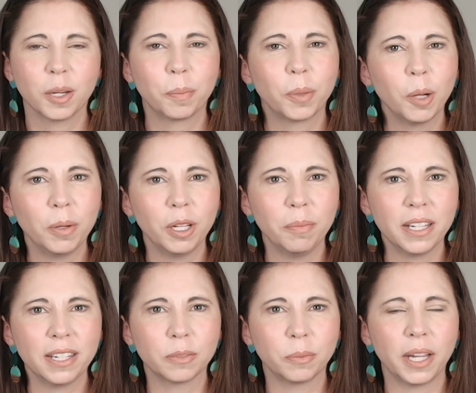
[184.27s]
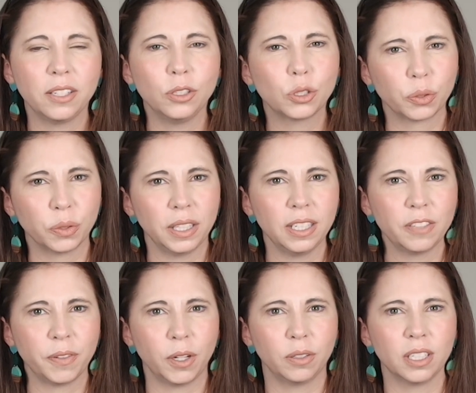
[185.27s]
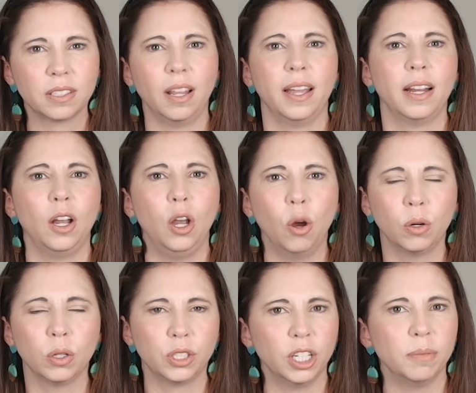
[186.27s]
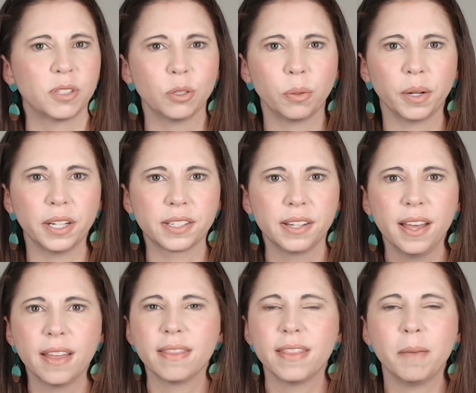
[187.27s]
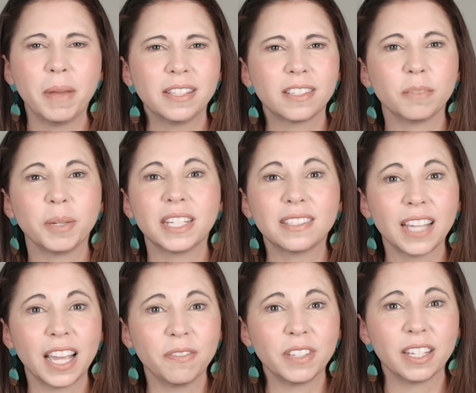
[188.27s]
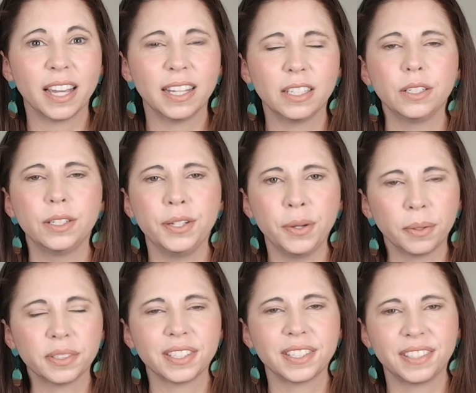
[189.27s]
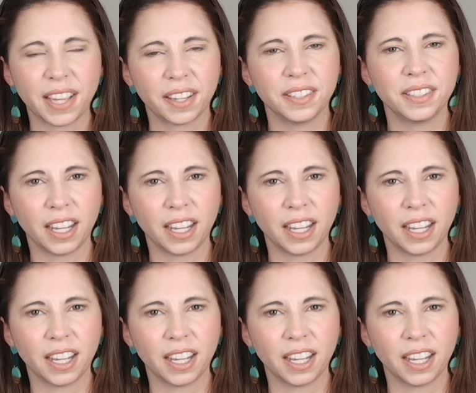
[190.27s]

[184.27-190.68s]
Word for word: The problem is when you treat these folders like long-term storage. They're meant to be a safety net, not a second